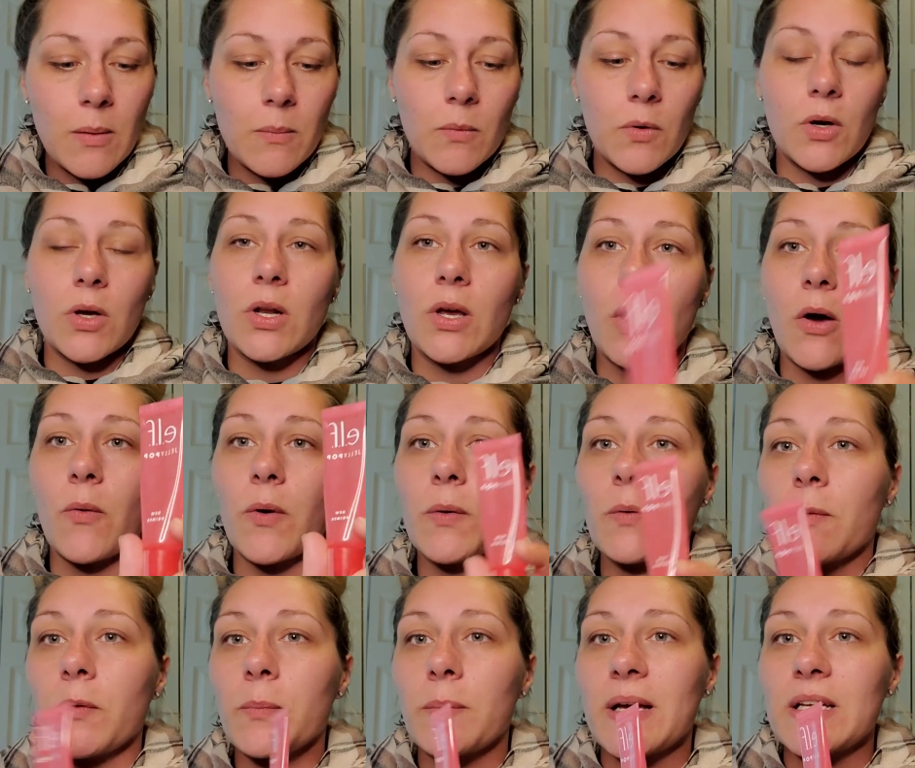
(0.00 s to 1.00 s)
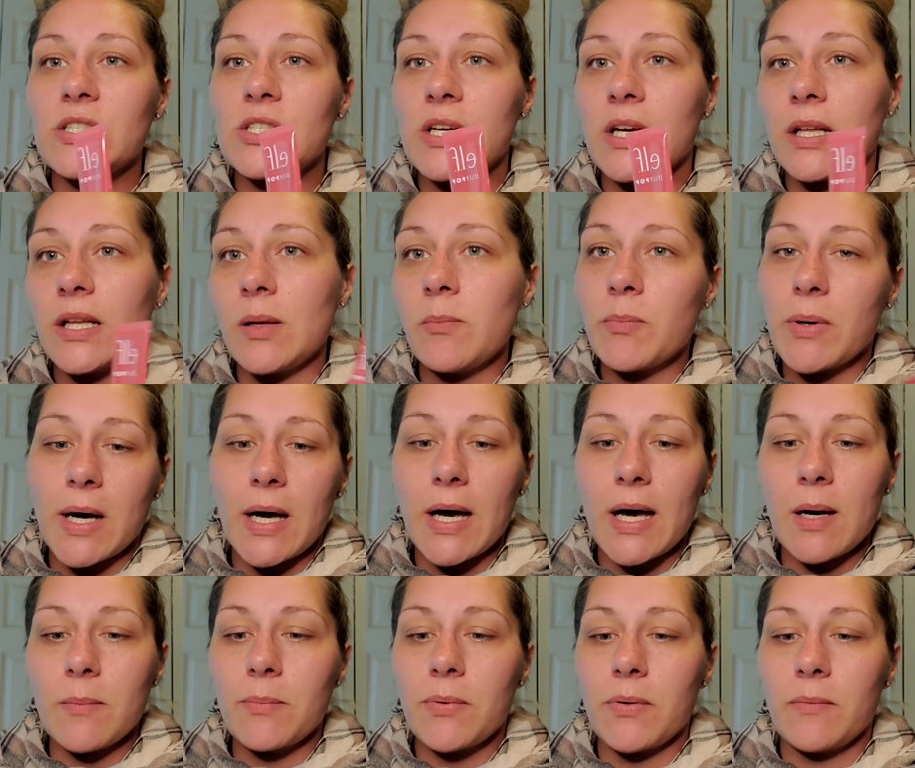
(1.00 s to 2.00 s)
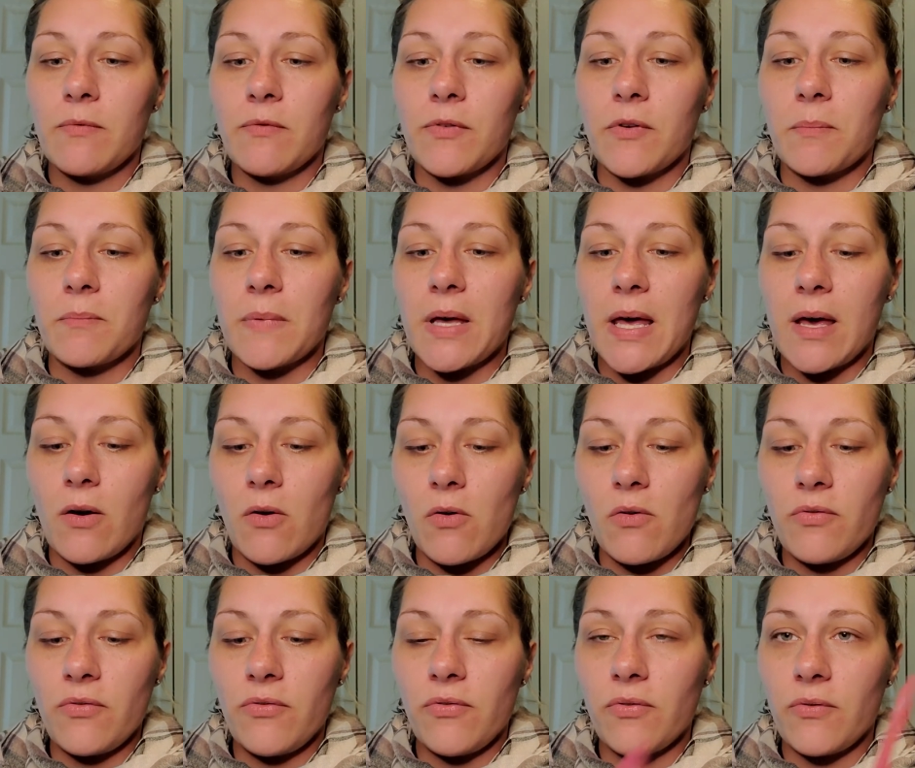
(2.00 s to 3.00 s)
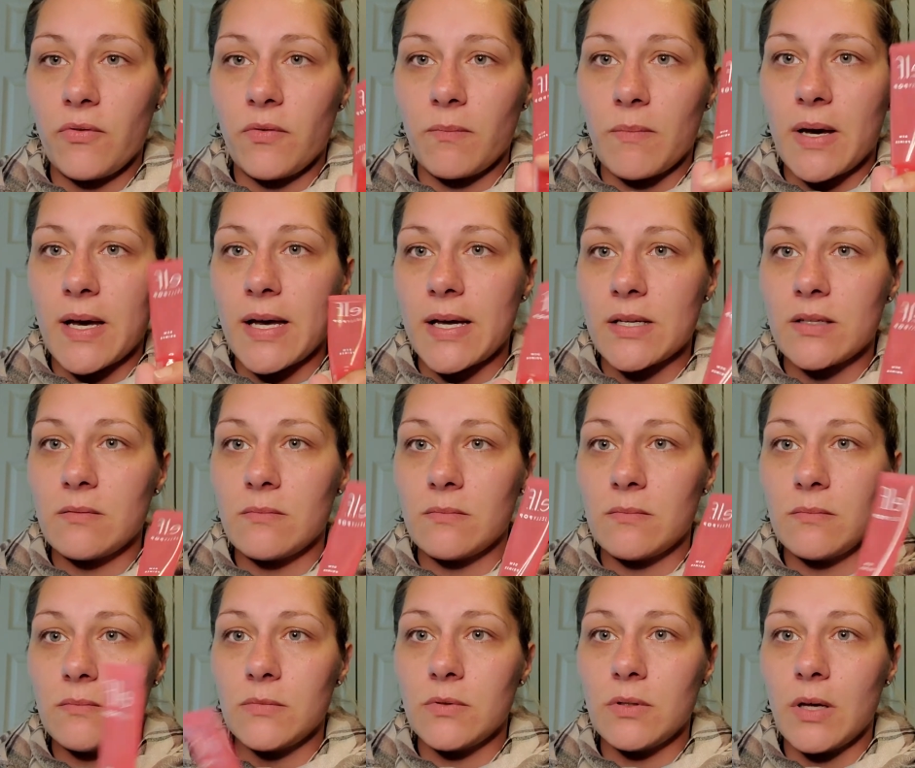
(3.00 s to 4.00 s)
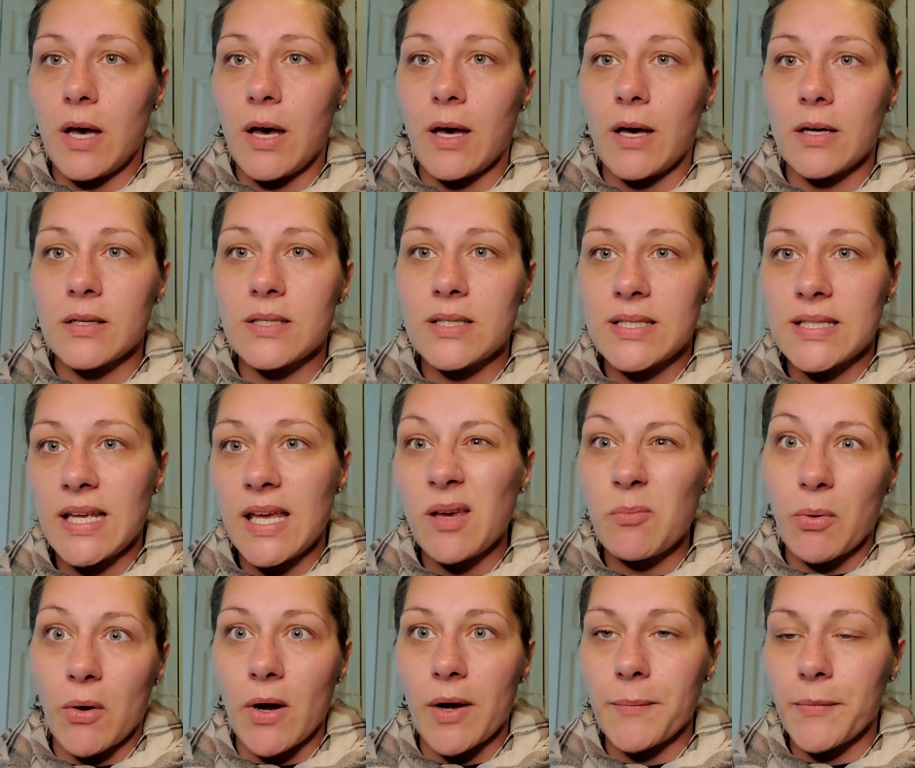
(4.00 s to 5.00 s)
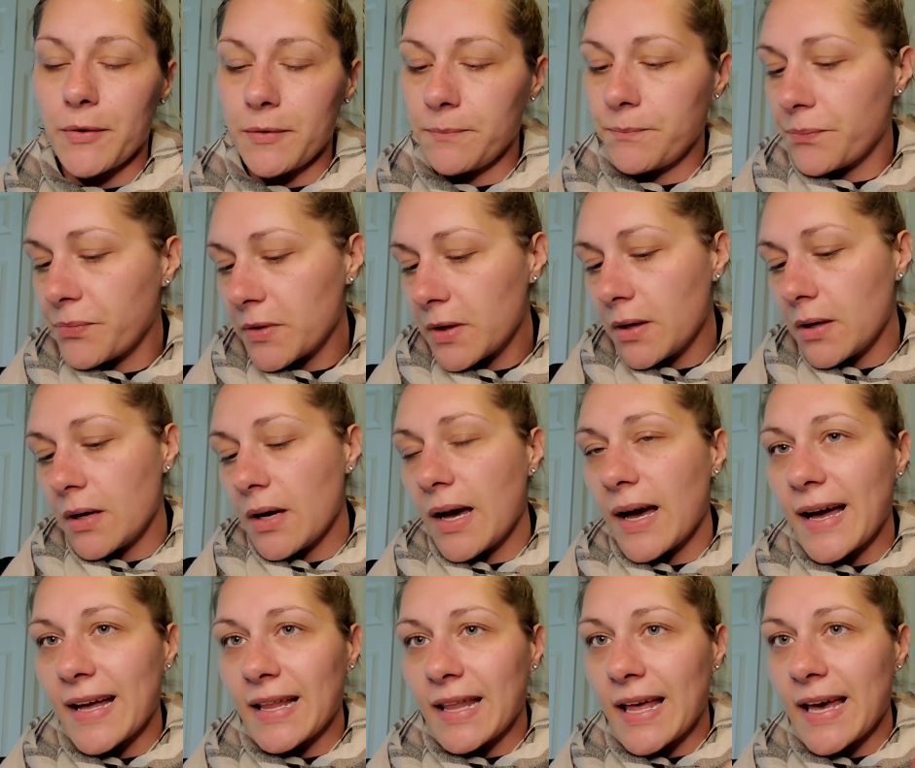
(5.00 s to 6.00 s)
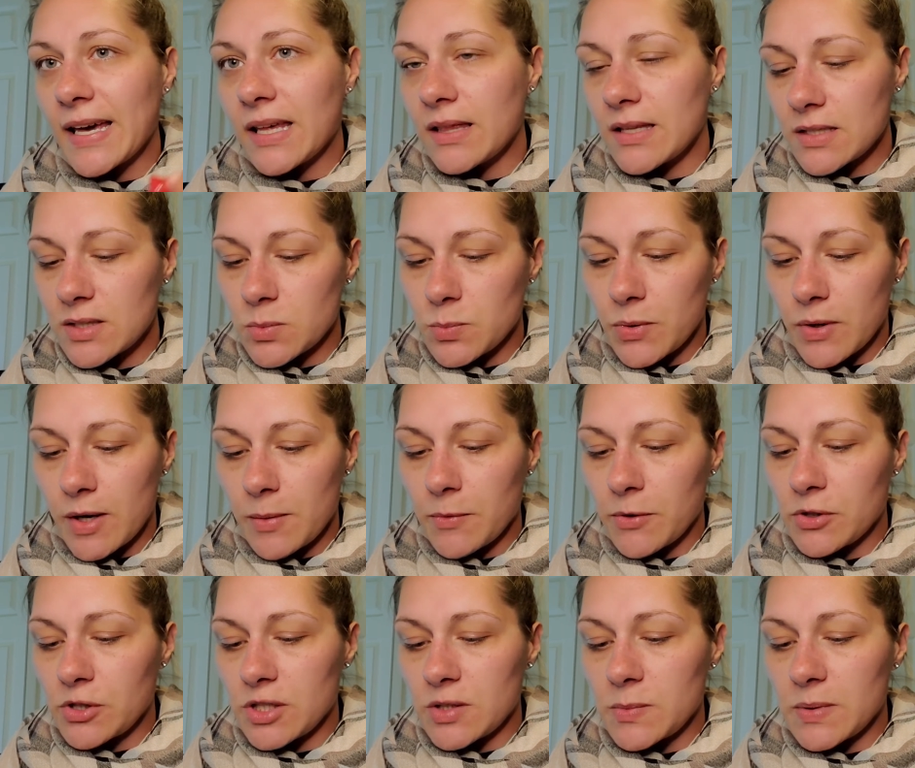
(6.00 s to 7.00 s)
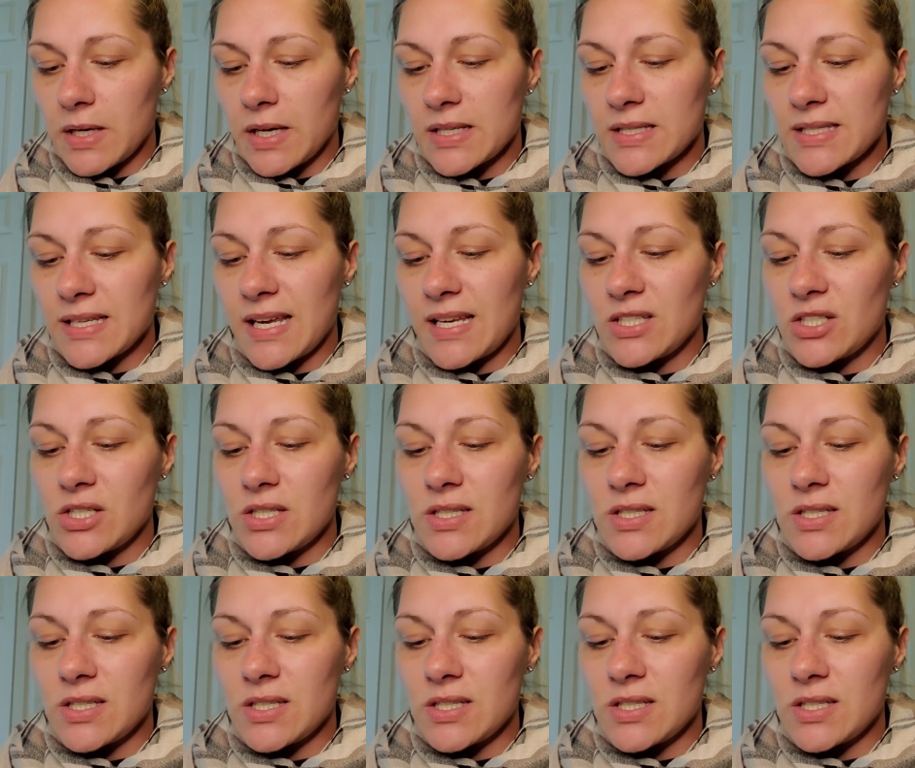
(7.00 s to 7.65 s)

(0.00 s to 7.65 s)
I'm going to go in with my Jelly Pop from e.l.f., my sticky primer. I like this primer just because it